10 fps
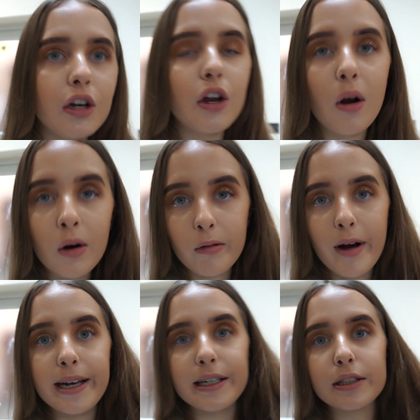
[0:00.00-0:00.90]
no longer
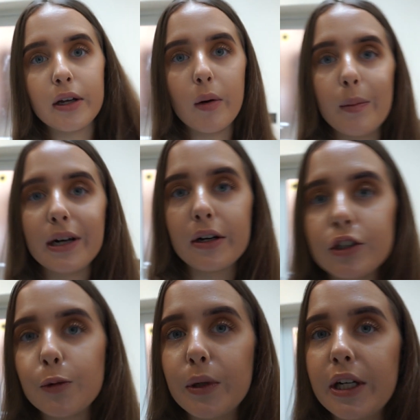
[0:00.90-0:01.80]
raining, so I might go
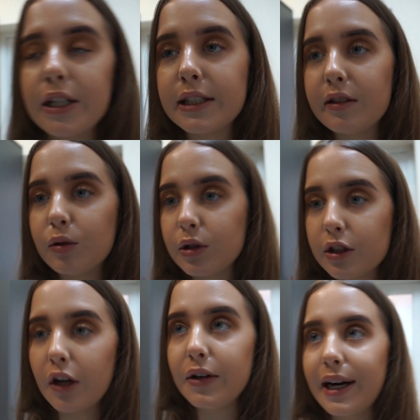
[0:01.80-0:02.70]
jump on her, see if she
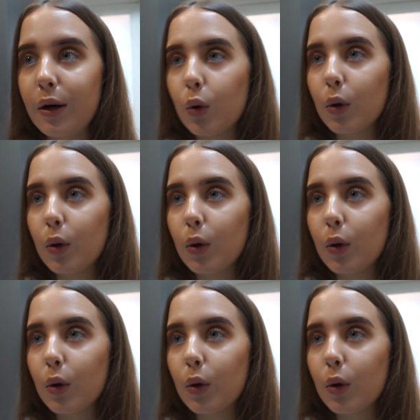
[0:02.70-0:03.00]
wants to go now